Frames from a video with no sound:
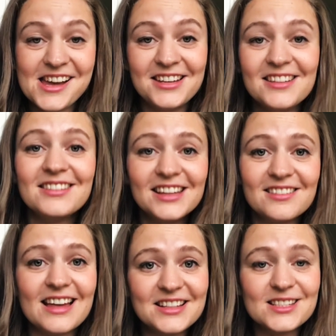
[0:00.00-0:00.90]
And I
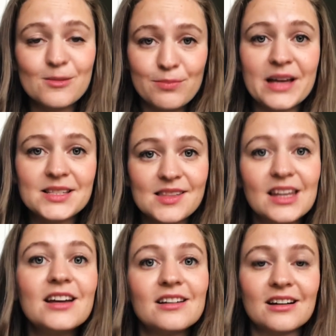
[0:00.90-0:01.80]
think that's the best
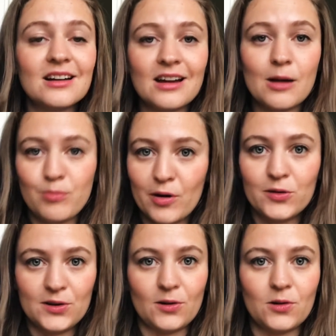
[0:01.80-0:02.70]
thing
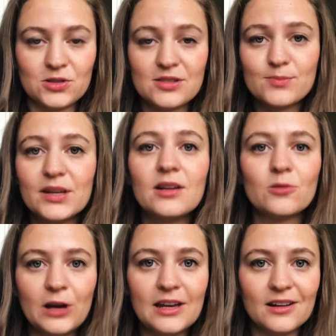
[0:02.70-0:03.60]
about it all, just being
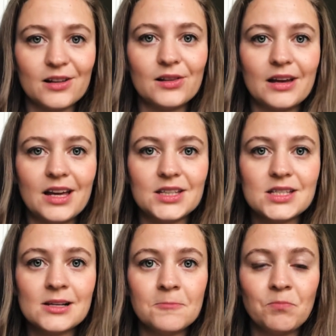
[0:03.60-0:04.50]
real.
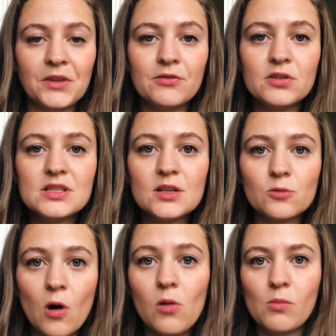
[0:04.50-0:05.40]
And if you see
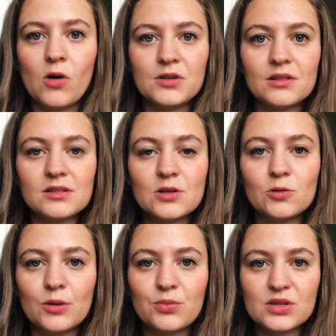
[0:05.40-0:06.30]
role models who
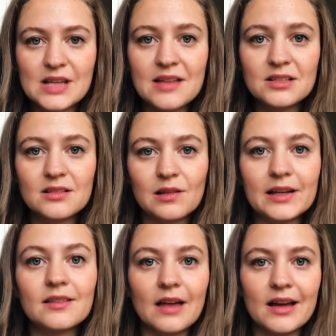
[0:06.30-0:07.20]
represent it
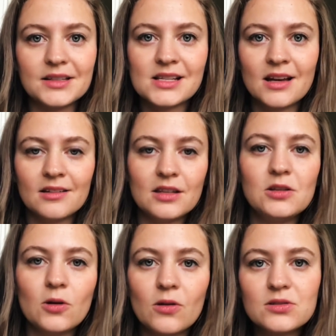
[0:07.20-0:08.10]
like that, then
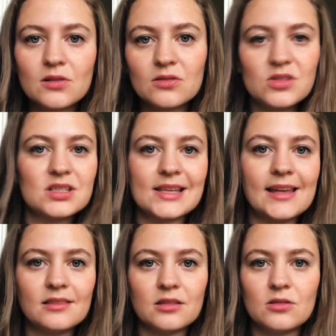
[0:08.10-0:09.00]
you also
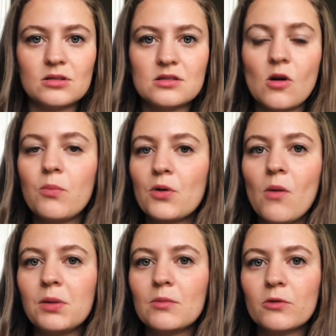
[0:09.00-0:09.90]
understand that there is no
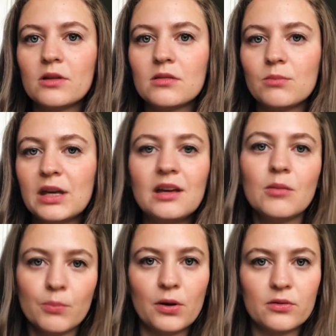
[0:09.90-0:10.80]
problem with being
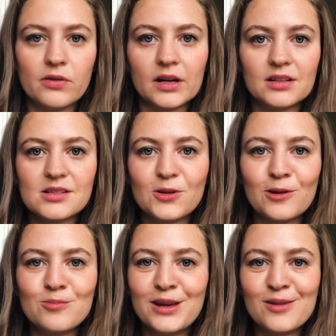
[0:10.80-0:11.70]
imperfect. You
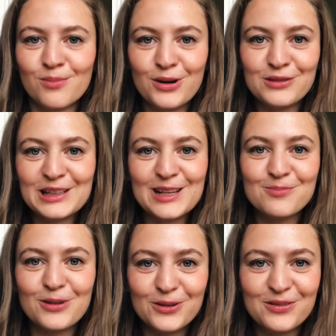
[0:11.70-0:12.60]
can be imperfectly
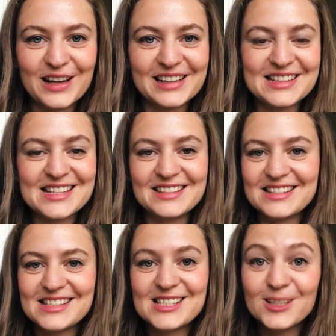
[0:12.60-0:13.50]
perfect
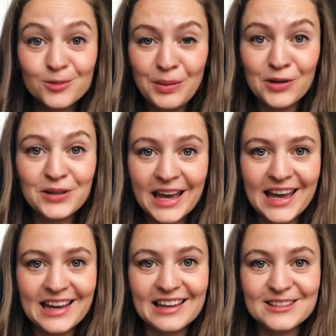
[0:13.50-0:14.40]
and still be
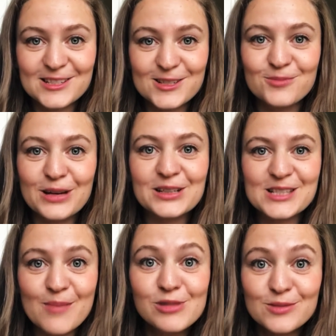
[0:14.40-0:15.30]
okay and still be
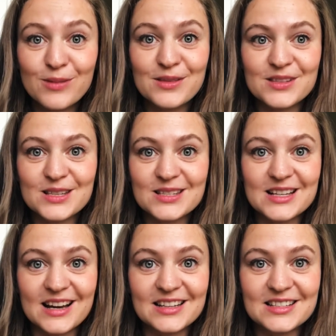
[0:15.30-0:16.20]
accepted by the
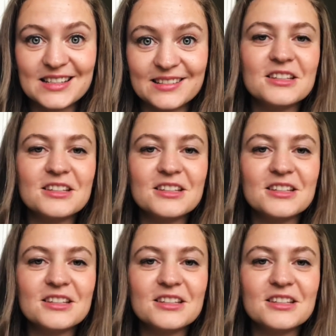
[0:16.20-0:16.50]
society.